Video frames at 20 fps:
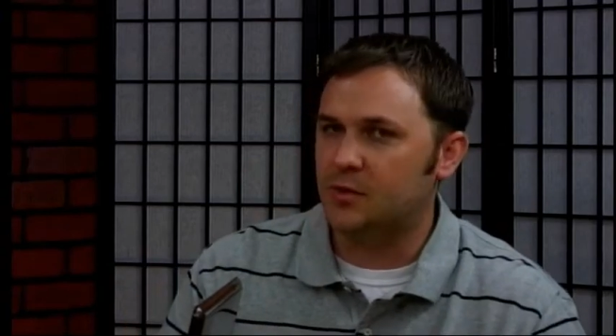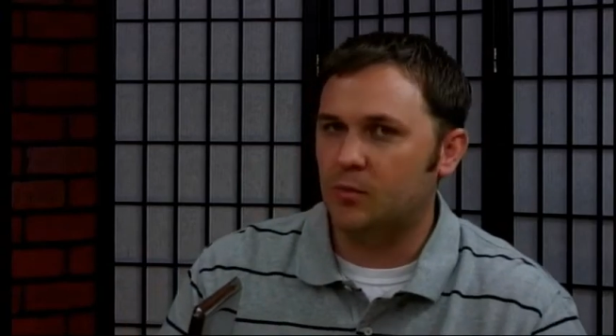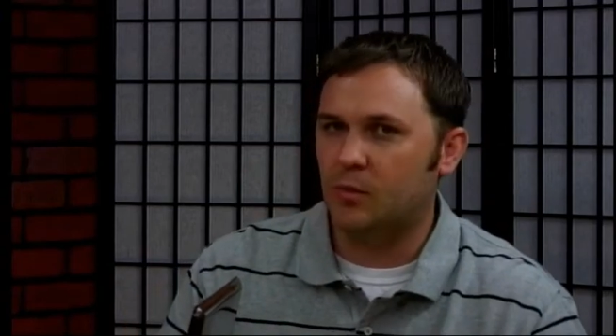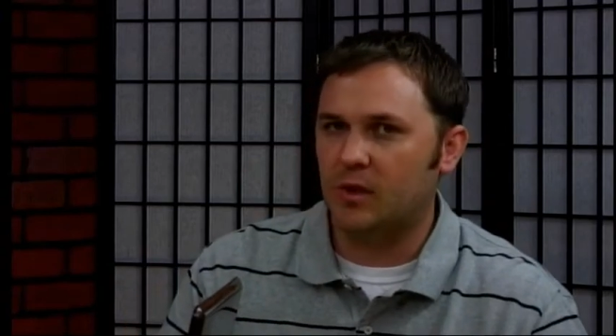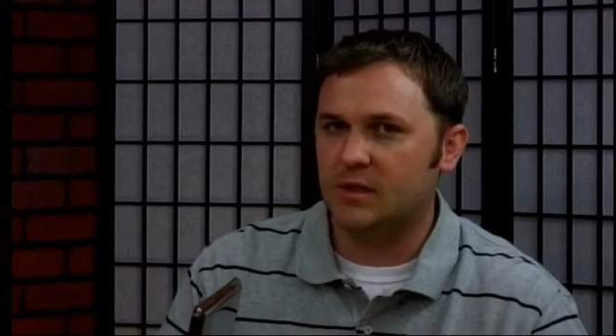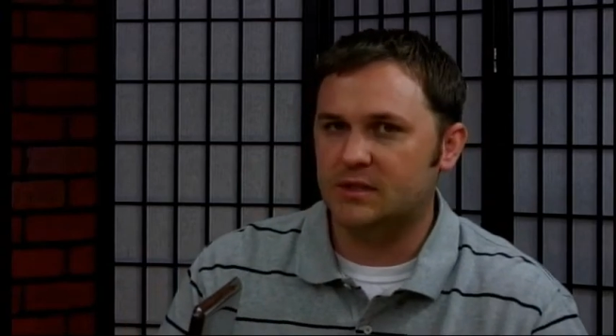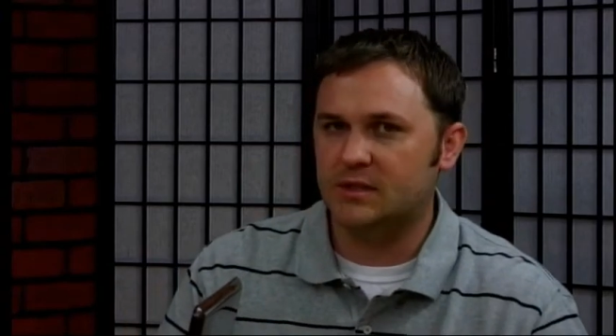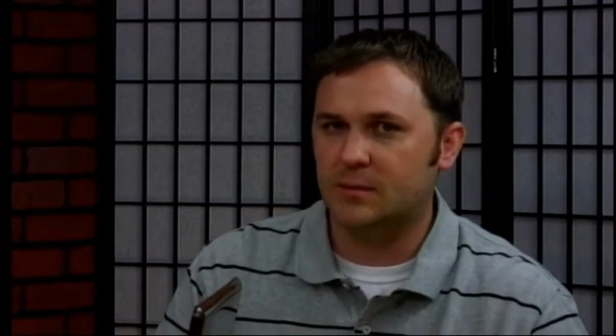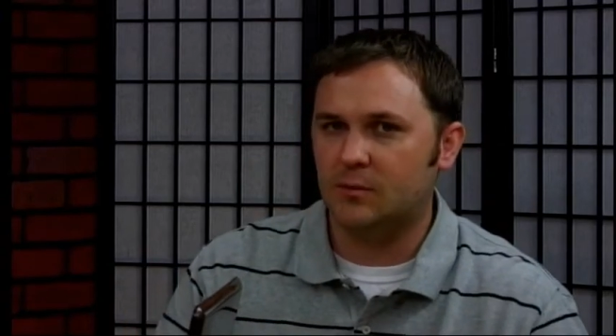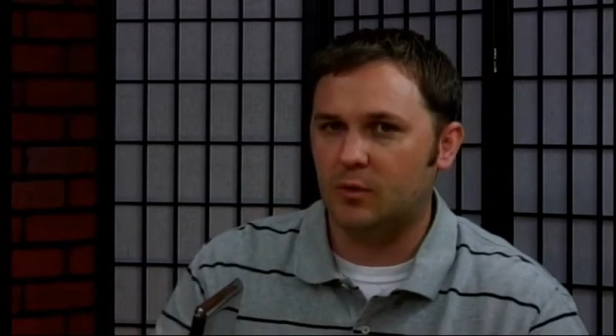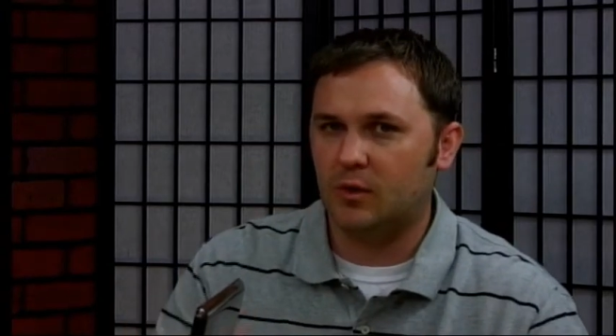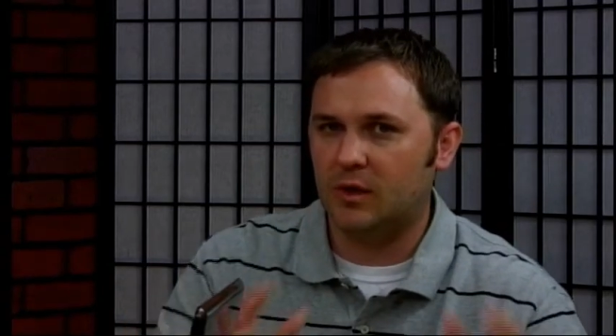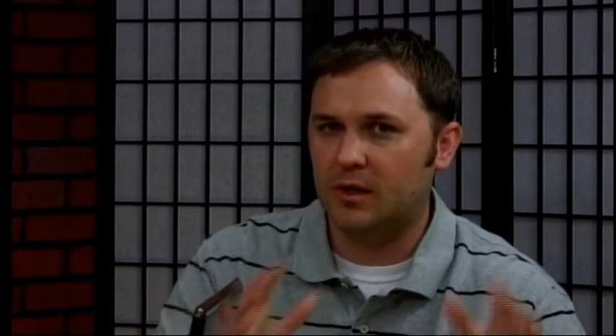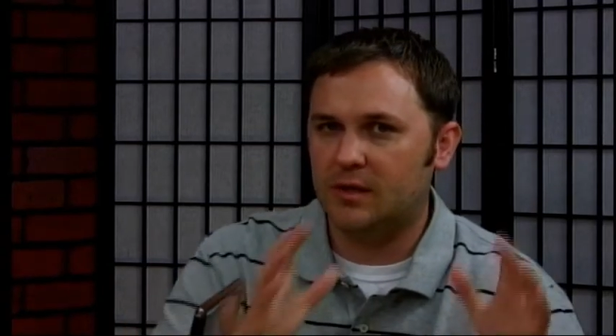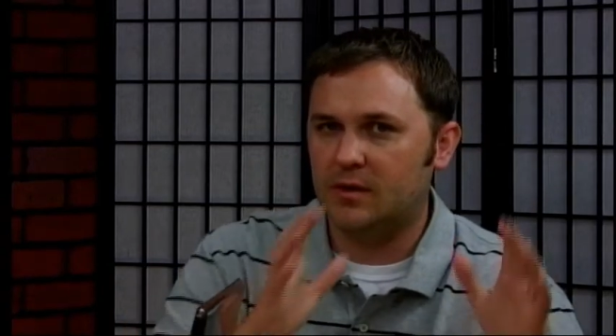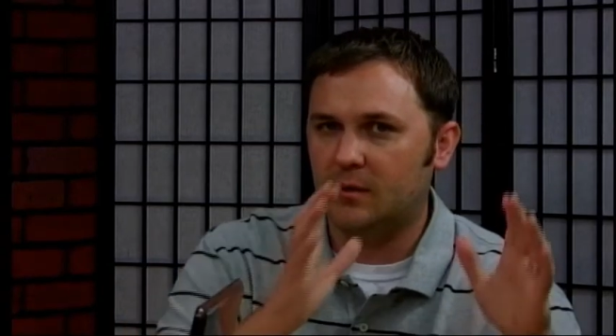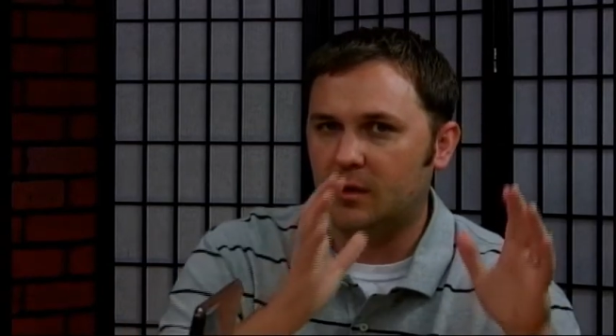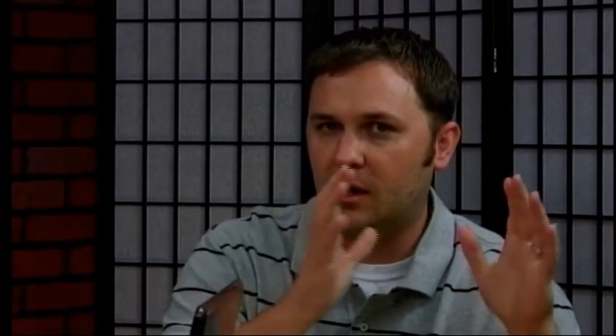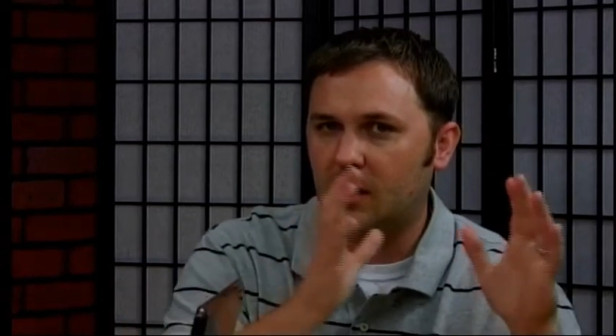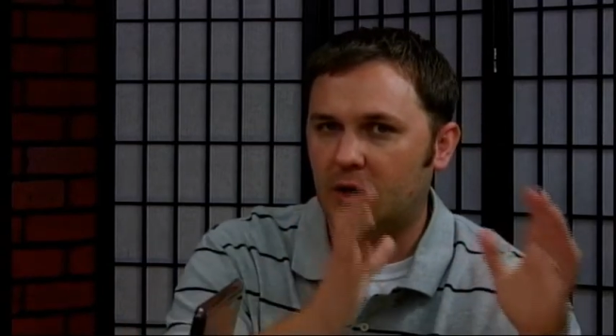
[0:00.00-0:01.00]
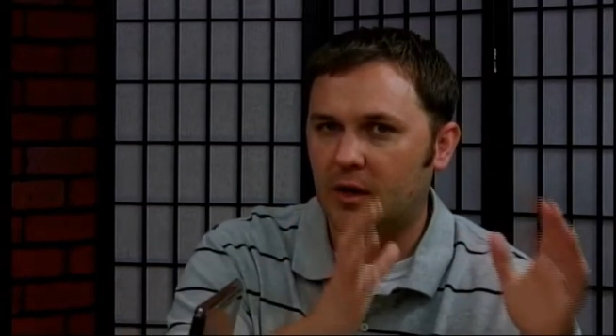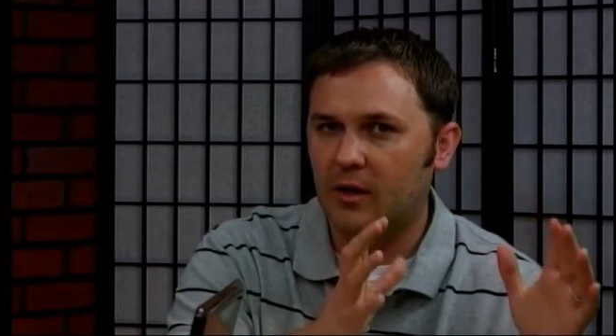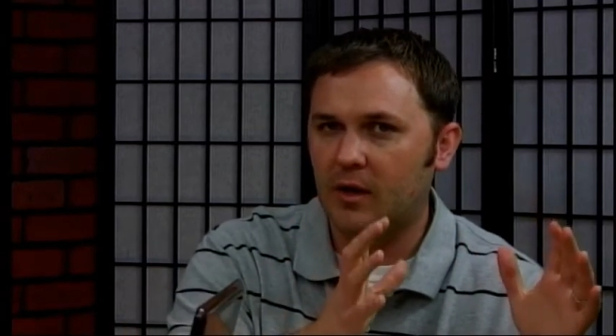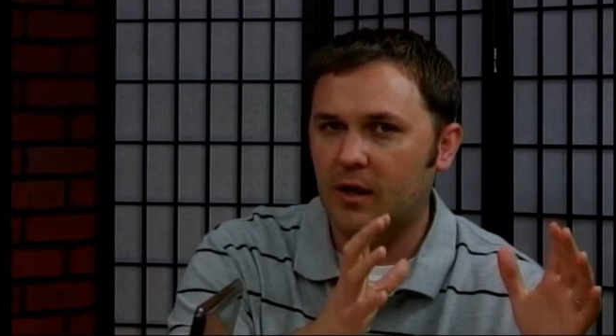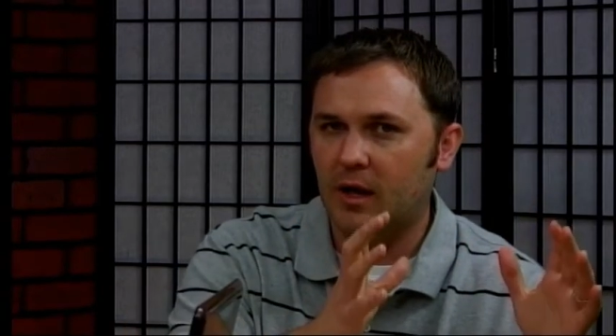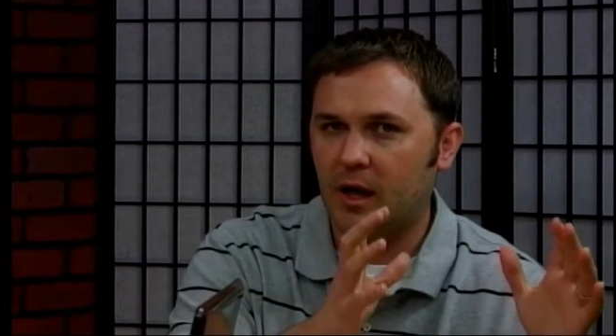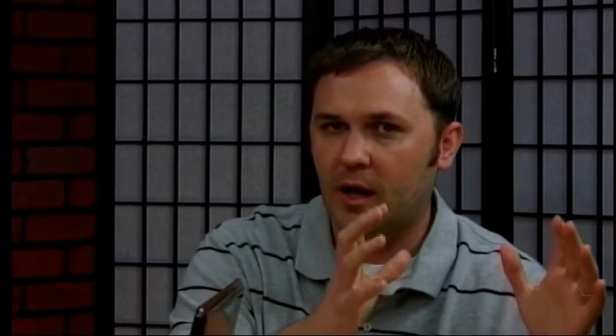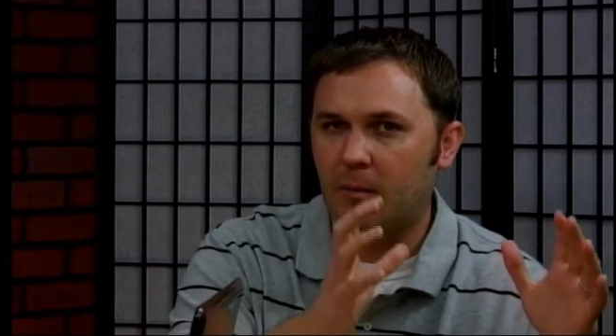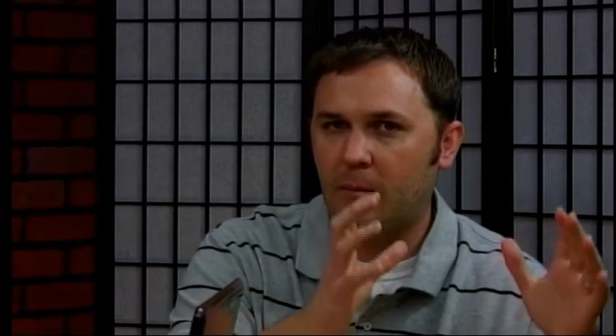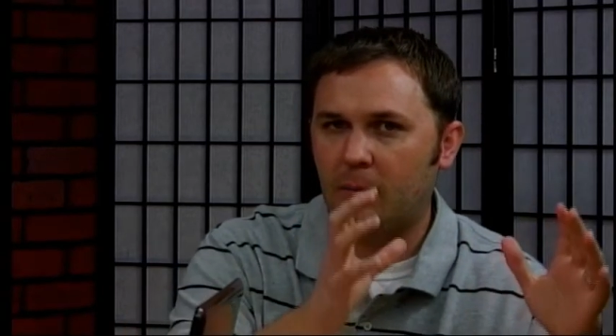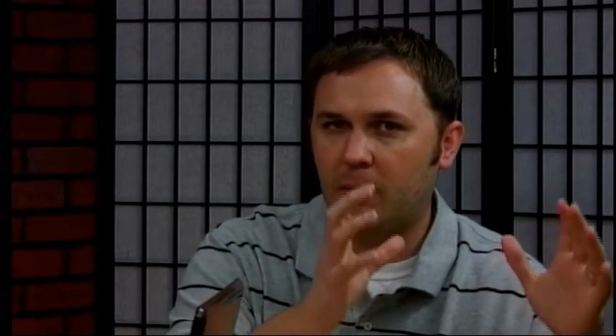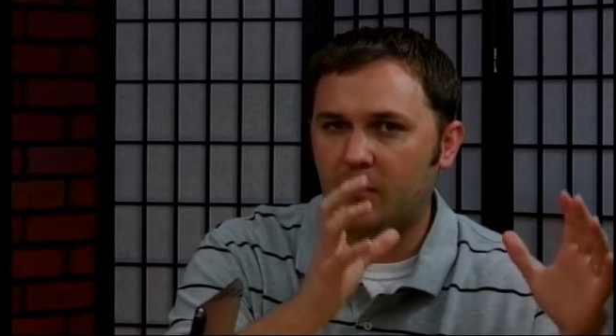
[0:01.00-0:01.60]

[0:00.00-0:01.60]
you want someone to learn